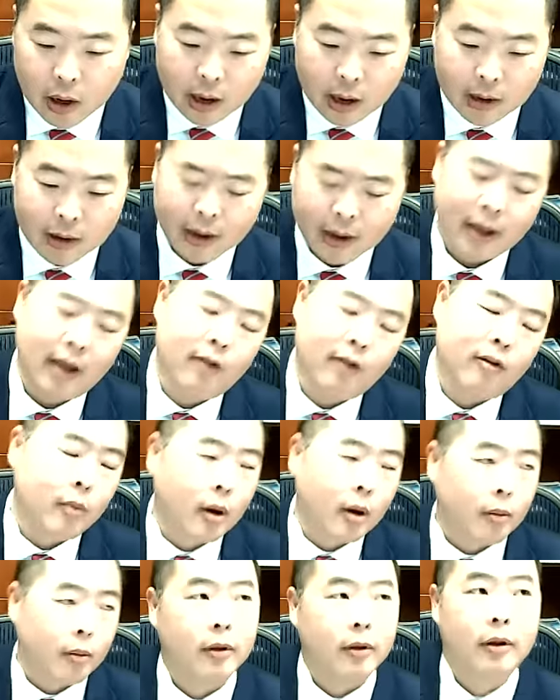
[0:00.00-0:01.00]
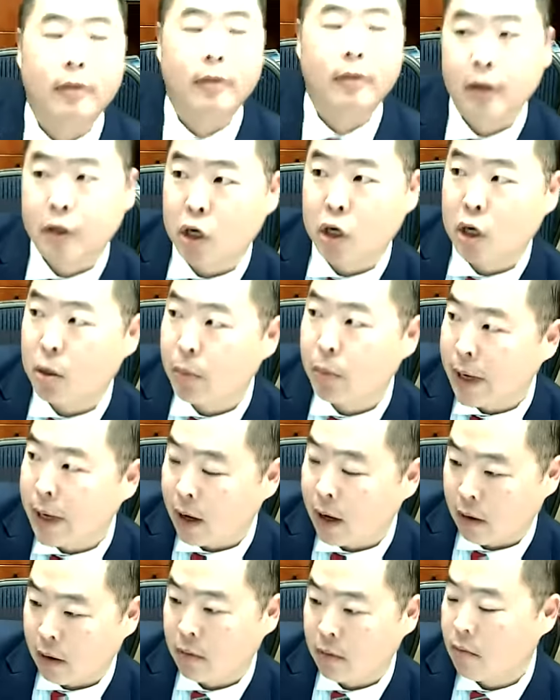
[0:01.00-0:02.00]
I can't remember the
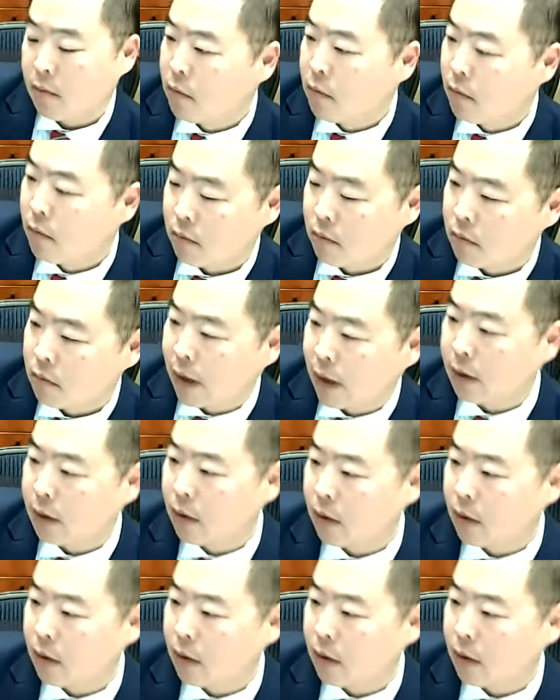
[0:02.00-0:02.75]
Terminator, like,